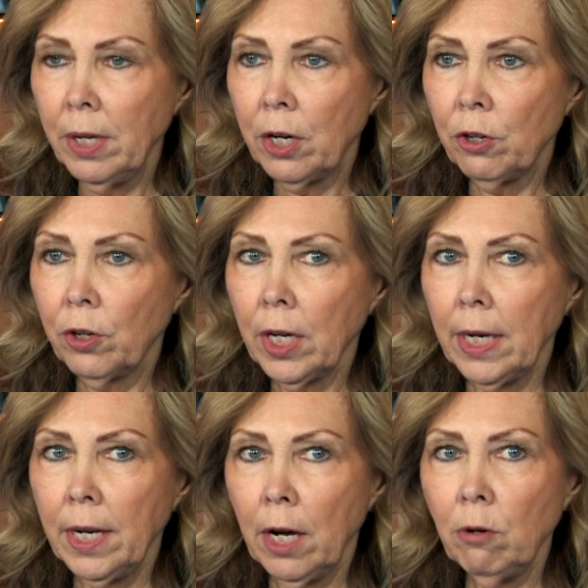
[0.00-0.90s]
there, you're going to
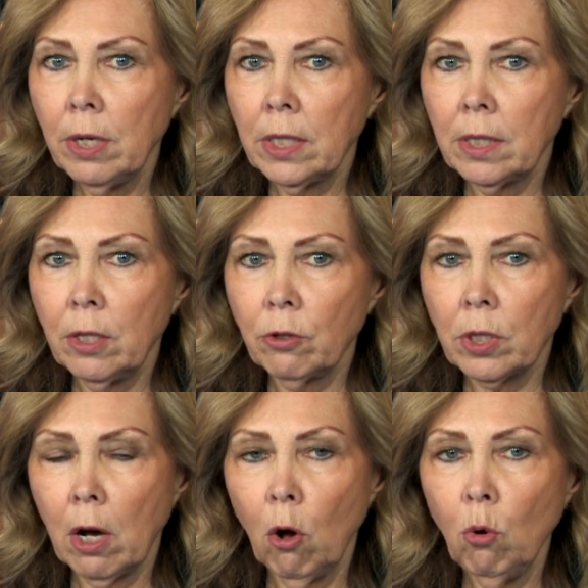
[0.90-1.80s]
notice there's
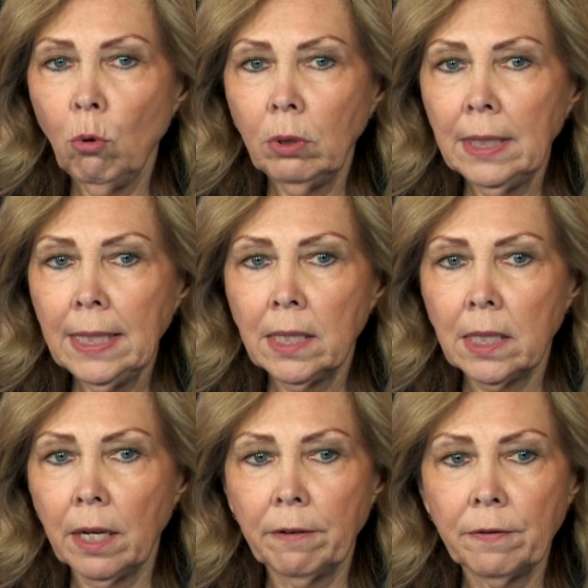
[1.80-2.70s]
a whole list
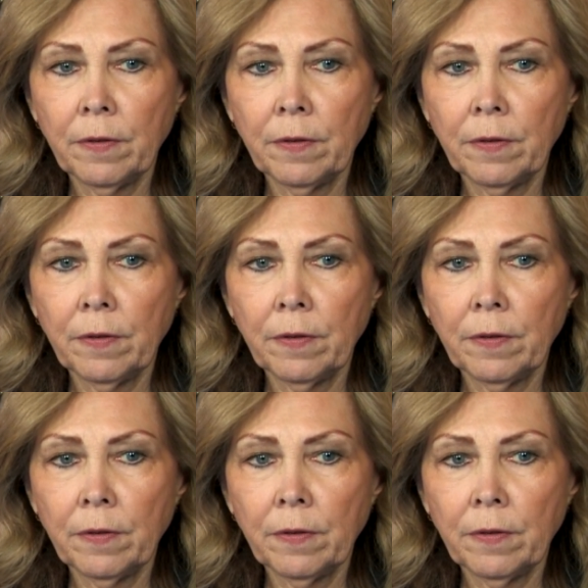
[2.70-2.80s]
of